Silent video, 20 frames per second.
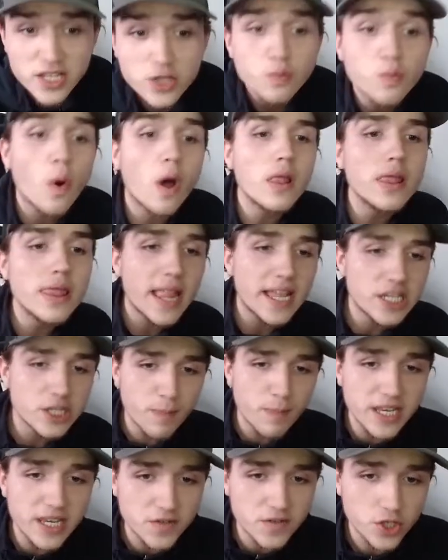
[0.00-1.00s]
it's one less
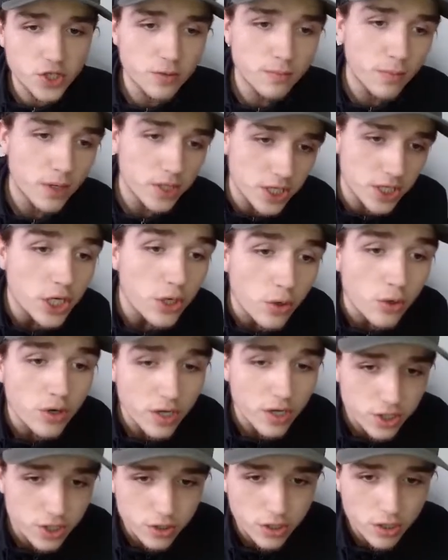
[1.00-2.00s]
space for somebody
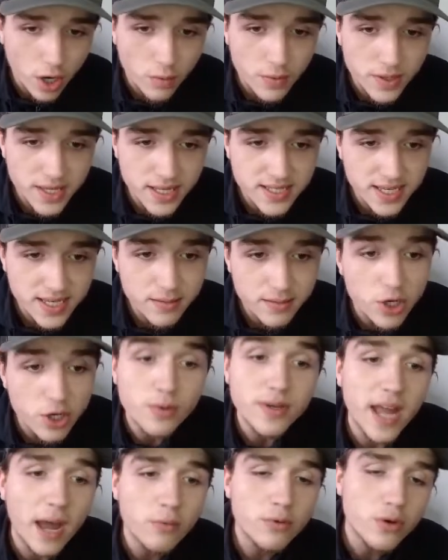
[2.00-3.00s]
younger to grow in the team. So
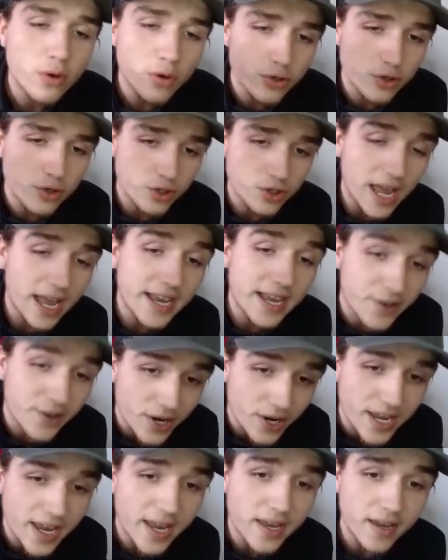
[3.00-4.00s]
now you're just
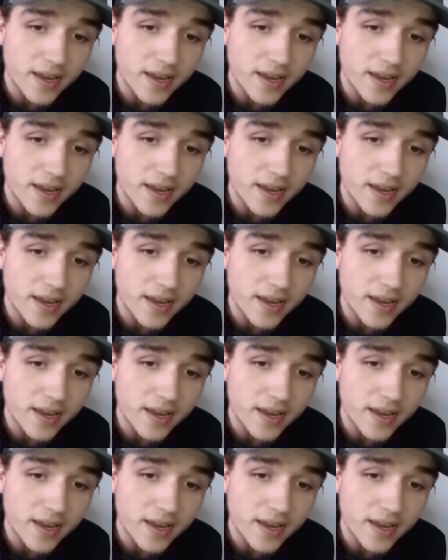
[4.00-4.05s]
agreeing,